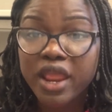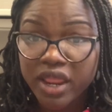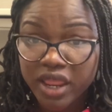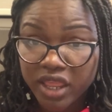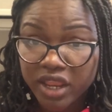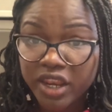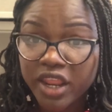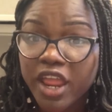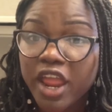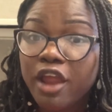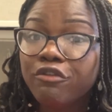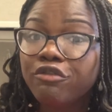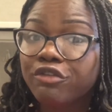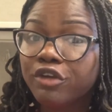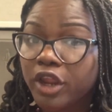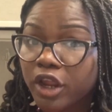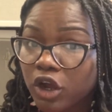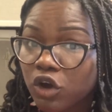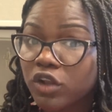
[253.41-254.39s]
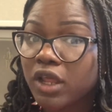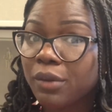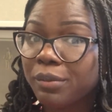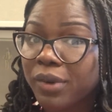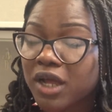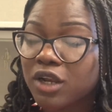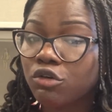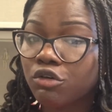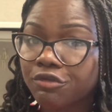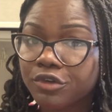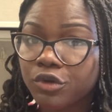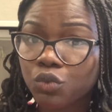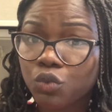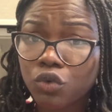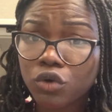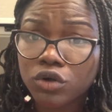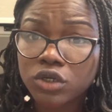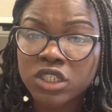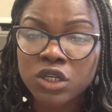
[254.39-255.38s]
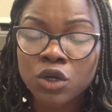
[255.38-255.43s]
in every other part of the
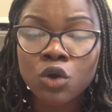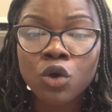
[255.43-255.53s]
world.